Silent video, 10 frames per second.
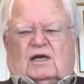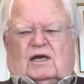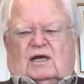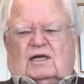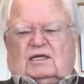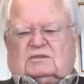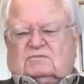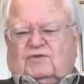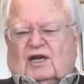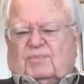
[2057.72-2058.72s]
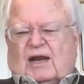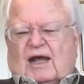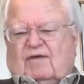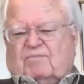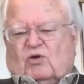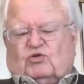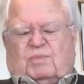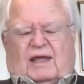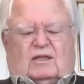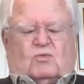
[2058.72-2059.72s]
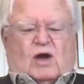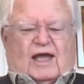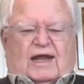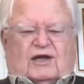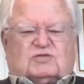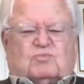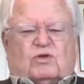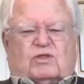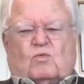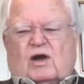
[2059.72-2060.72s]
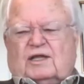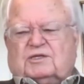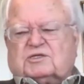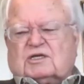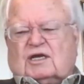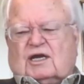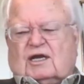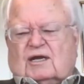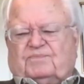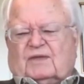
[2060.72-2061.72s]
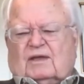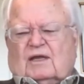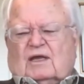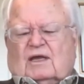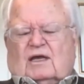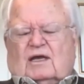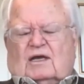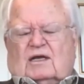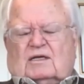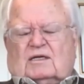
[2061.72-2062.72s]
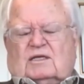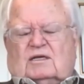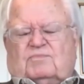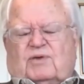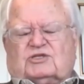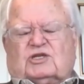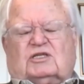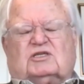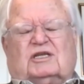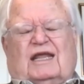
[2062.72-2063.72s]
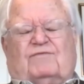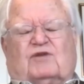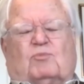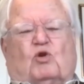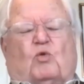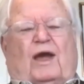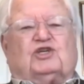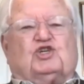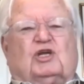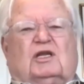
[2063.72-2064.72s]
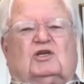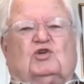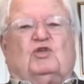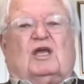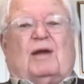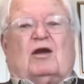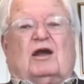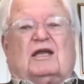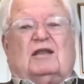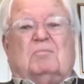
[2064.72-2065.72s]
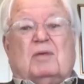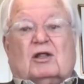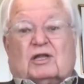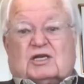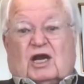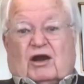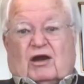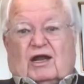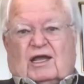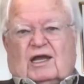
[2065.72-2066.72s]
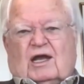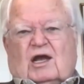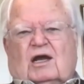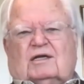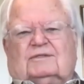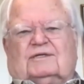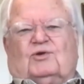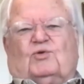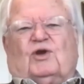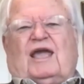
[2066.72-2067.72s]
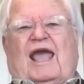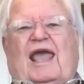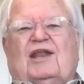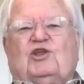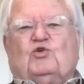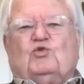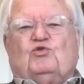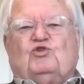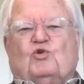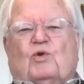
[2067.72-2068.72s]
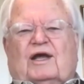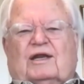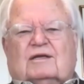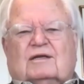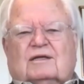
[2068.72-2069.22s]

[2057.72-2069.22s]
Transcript: And Philip and I have both been in the White House more than once. The president's inevitable question to the American military, can you do it?